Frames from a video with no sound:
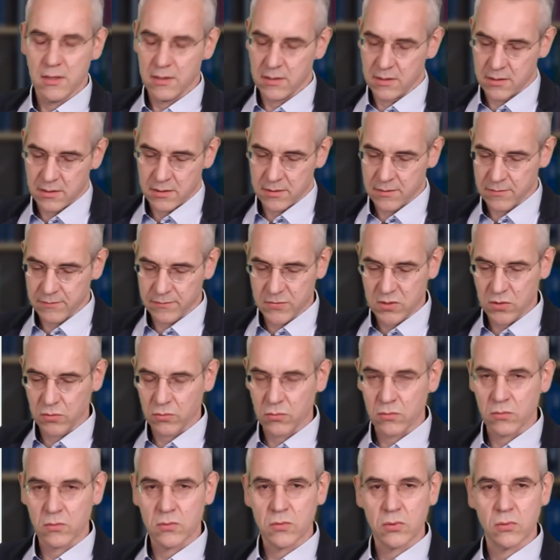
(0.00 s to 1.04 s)
um,
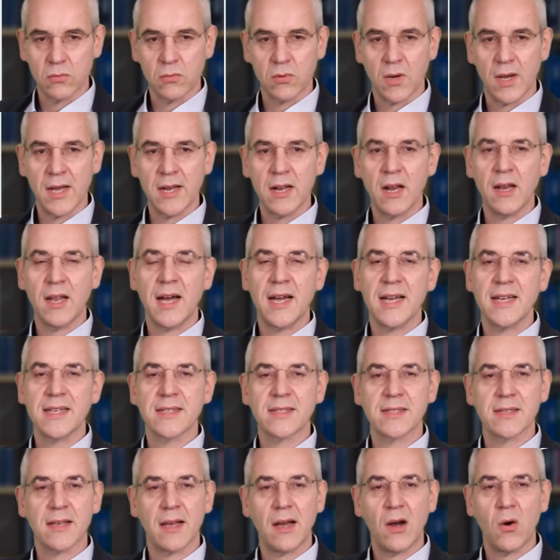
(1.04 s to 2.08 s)
to, to
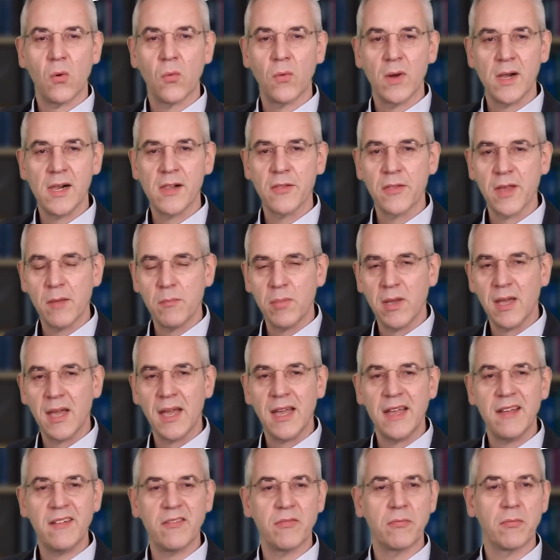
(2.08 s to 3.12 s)
analyze how well they
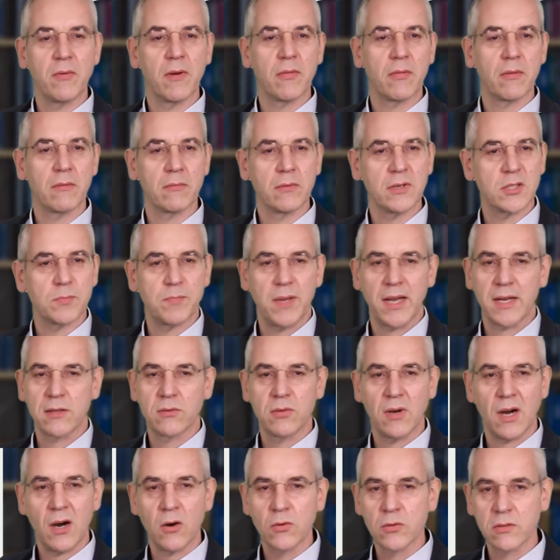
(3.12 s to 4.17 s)
behave with respect
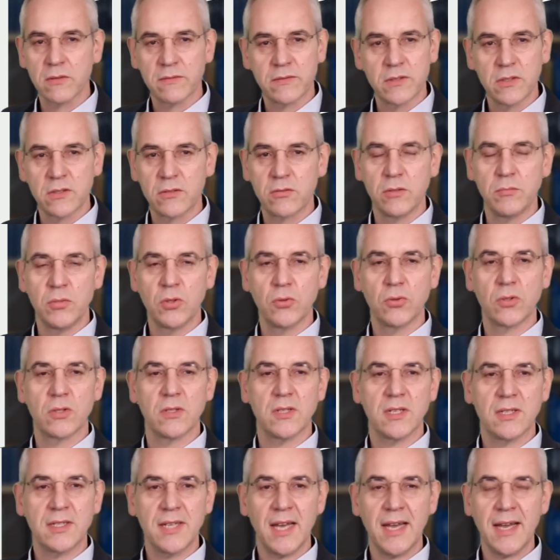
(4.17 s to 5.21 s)
to out of
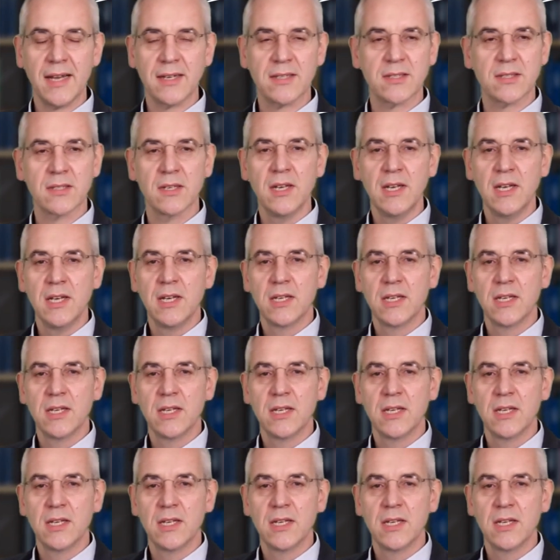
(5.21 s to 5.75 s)
distribution attacks.